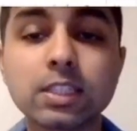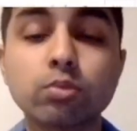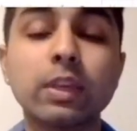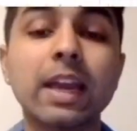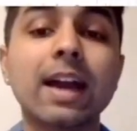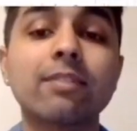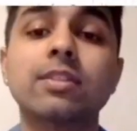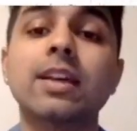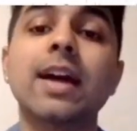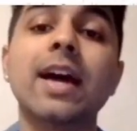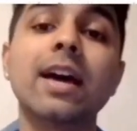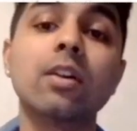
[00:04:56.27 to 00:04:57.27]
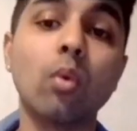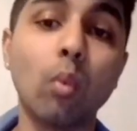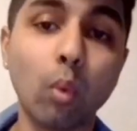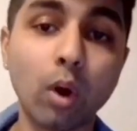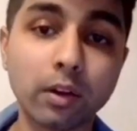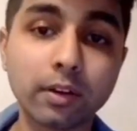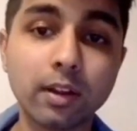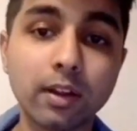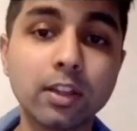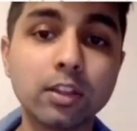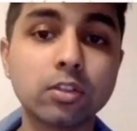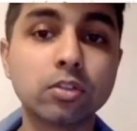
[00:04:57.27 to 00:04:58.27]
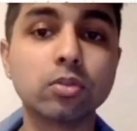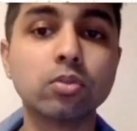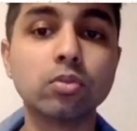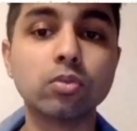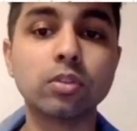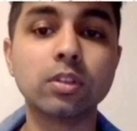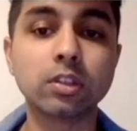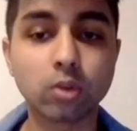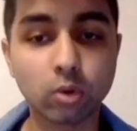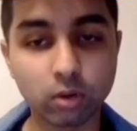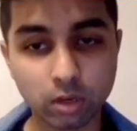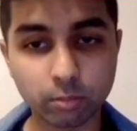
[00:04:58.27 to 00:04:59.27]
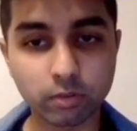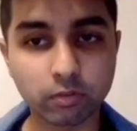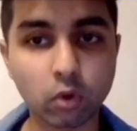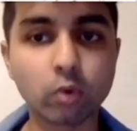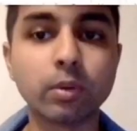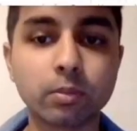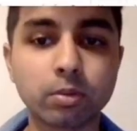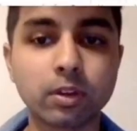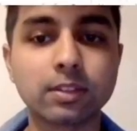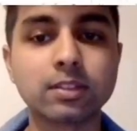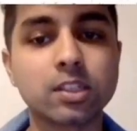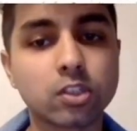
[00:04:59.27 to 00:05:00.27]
we have to add 1 to the total number of opening parentheses,